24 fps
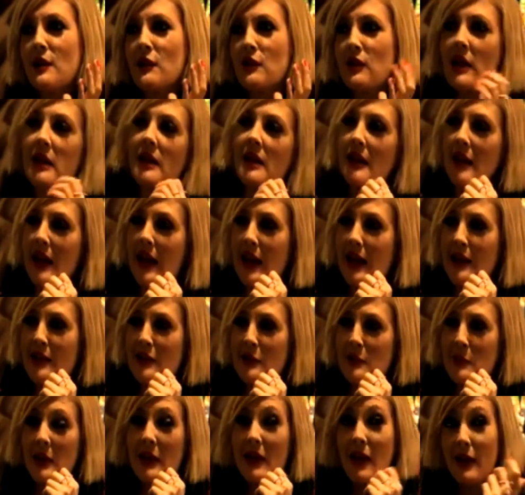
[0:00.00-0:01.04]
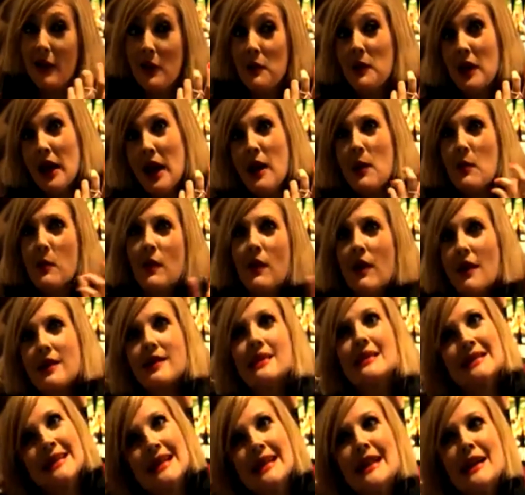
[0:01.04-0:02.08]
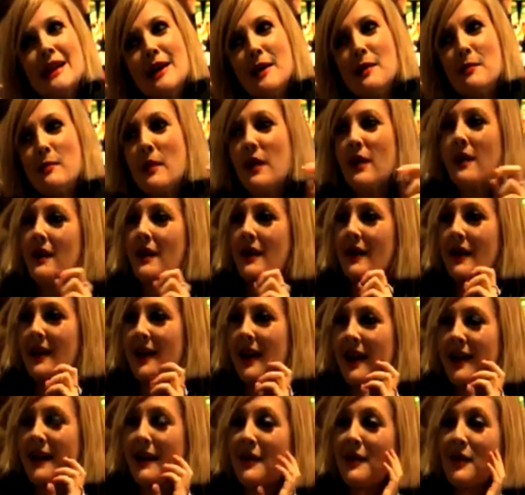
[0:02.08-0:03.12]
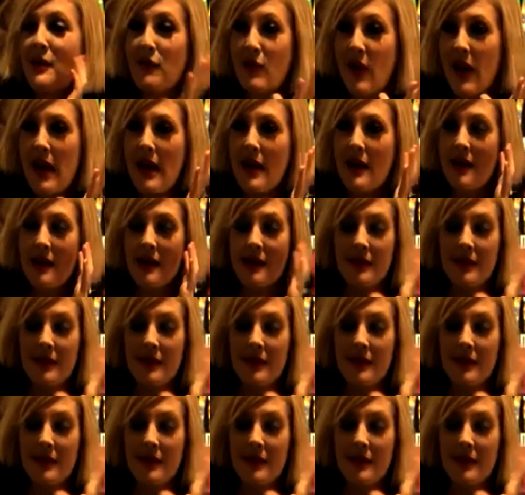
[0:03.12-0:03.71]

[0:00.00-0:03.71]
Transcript: shaking hands and being like, okay, we're on a team, and it's fake.